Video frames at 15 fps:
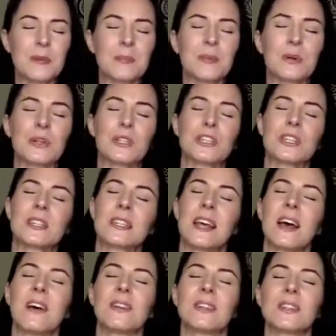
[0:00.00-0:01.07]
and then push it
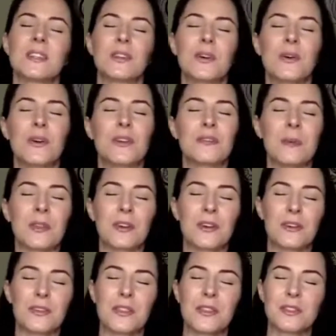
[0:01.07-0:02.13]
down into the core of Mother
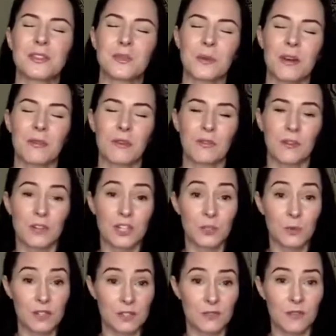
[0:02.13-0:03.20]
Earth. And this is what I refer
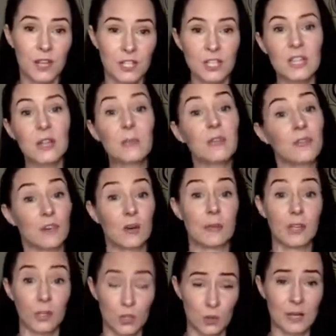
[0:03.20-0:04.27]
to as flushing the
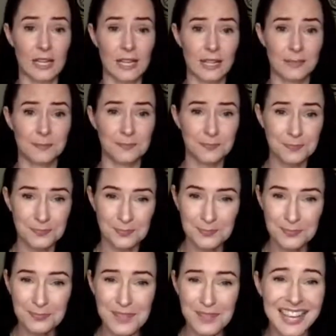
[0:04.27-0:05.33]
proverbial toilet.
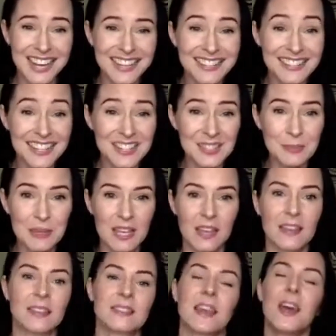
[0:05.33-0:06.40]
And I say this
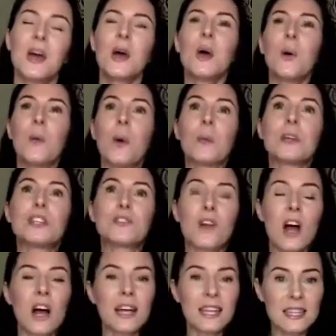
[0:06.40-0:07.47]
because when we
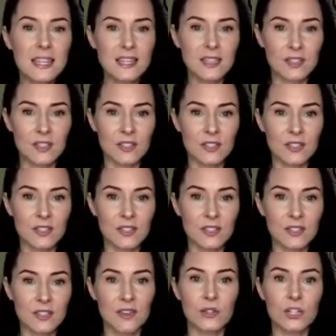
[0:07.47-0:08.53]
draw in this
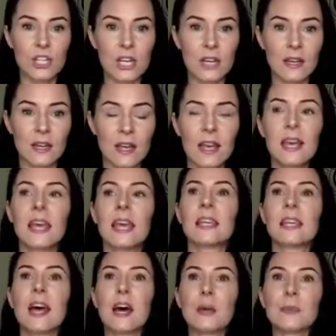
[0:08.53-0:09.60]
divine energy,
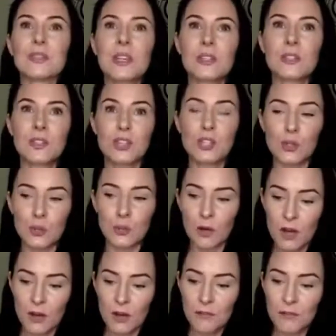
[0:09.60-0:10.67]
it helps us
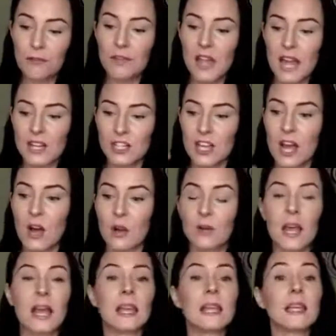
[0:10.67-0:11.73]
to flush out
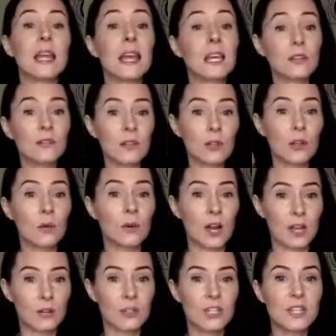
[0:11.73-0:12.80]
any negative or lower
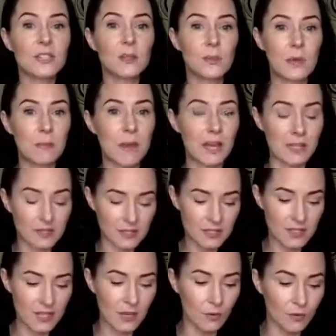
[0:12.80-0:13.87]
energies that we might
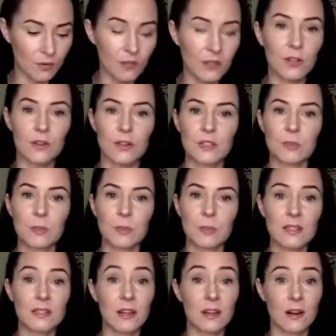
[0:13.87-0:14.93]
see or feel or
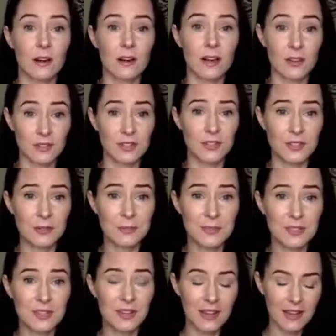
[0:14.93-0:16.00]
experience in our
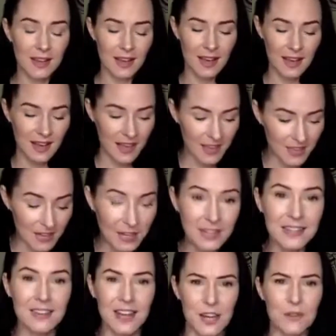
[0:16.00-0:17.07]
systems. And then
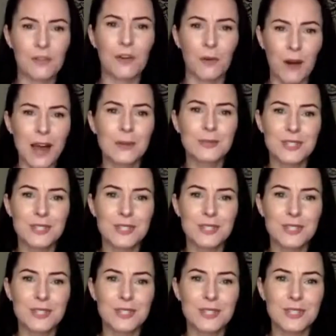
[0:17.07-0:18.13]
it kind of grounds it
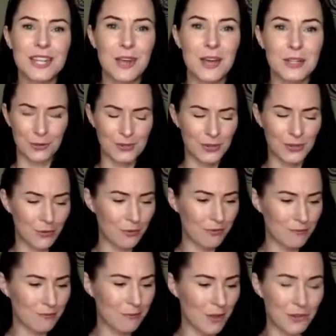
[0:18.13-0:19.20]
down into Mother Earth. So
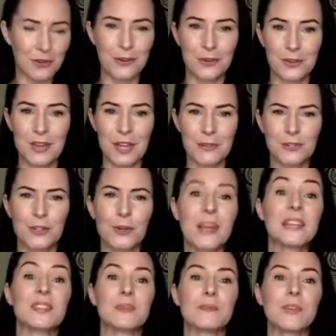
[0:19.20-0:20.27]
Mother Earth kind of
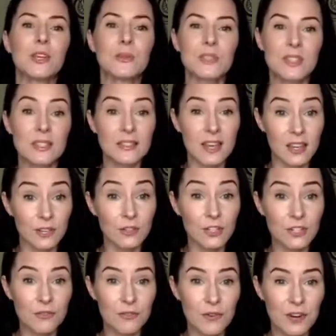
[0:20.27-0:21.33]
transmutes this
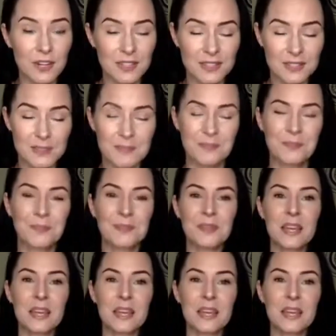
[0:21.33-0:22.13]
energy for us.